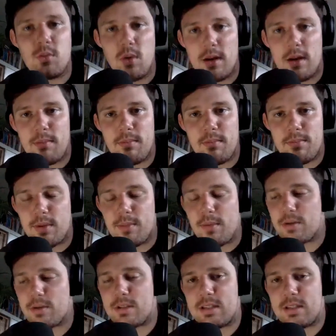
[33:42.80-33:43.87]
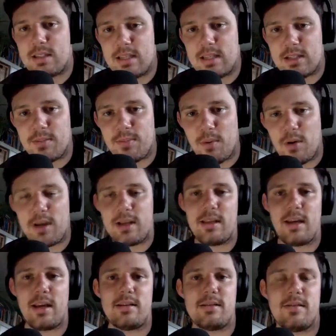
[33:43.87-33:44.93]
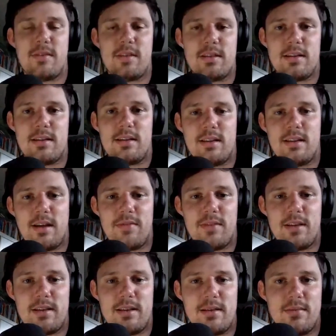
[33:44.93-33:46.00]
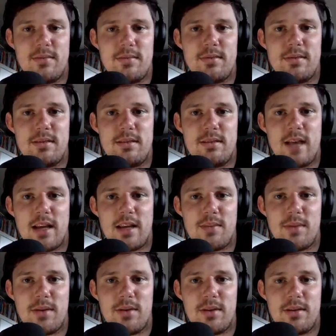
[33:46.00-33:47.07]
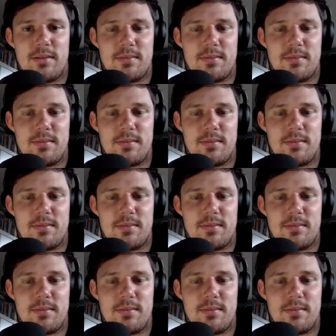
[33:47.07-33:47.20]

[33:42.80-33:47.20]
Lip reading: one of the most disappointing things of the documentary.